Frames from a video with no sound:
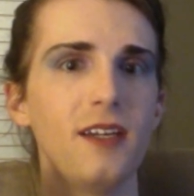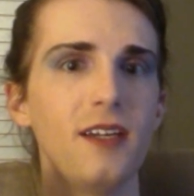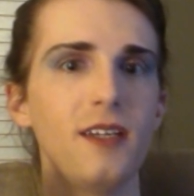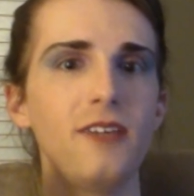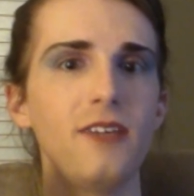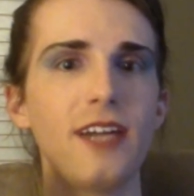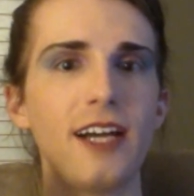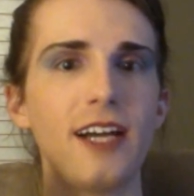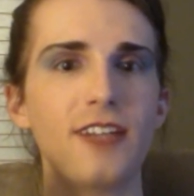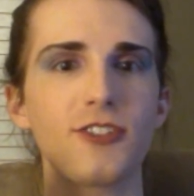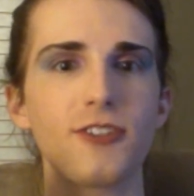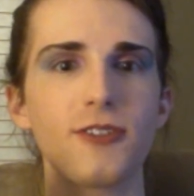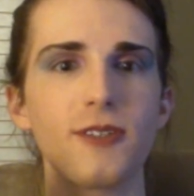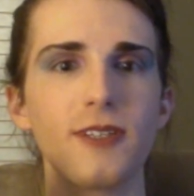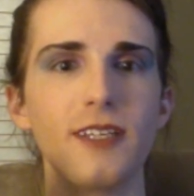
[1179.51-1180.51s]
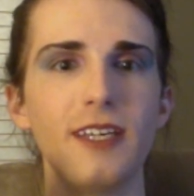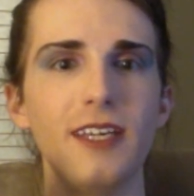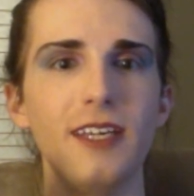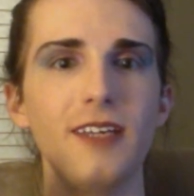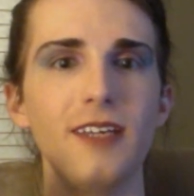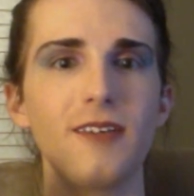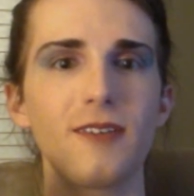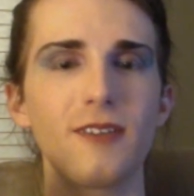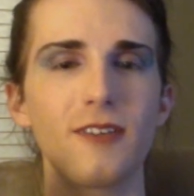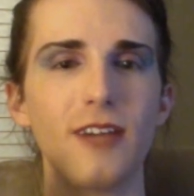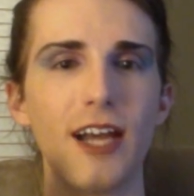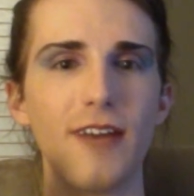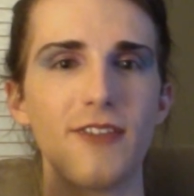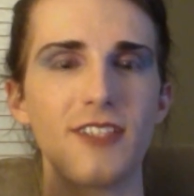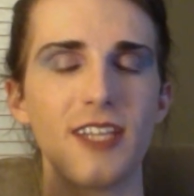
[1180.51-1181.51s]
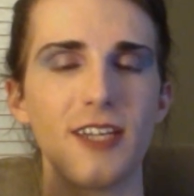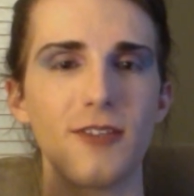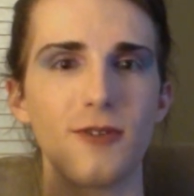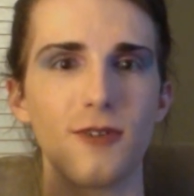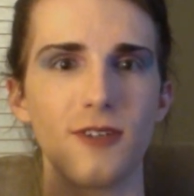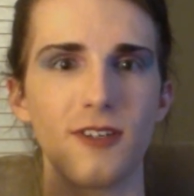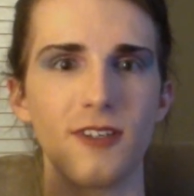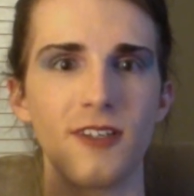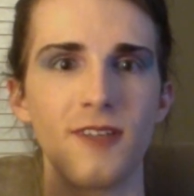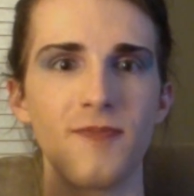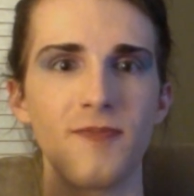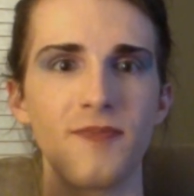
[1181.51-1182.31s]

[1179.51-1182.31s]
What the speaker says: you naturally gravitate toward